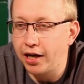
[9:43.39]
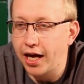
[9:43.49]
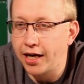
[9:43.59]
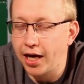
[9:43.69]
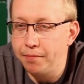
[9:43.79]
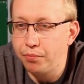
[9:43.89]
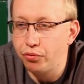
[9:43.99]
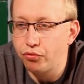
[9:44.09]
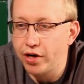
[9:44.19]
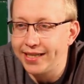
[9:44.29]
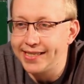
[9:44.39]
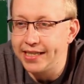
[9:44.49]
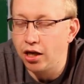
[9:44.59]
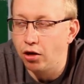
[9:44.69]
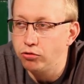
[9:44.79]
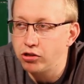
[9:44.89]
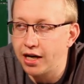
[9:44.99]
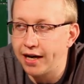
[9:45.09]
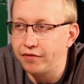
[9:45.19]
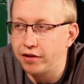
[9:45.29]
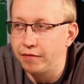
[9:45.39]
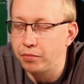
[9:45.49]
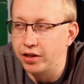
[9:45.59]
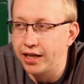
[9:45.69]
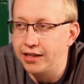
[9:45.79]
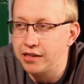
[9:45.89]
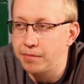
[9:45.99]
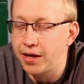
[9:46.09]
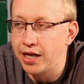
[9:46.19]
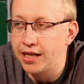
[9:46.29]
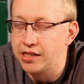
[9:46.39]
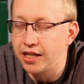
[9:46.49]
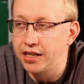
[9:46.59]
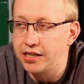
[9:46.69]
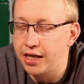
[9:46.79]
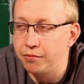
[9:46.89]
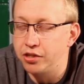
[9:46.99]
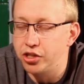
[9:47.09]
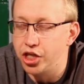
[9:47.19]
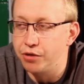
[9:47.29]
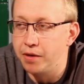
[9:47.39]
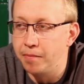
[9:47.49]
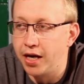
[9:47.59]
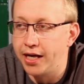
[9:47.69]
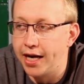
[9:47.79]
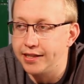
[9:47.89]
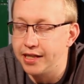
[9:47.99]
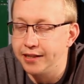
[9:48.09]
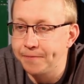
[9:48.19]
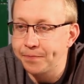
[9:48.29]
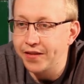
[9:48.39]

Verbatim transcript: I, I came pretty close after I put the kids to bed last night because they were doing my head in,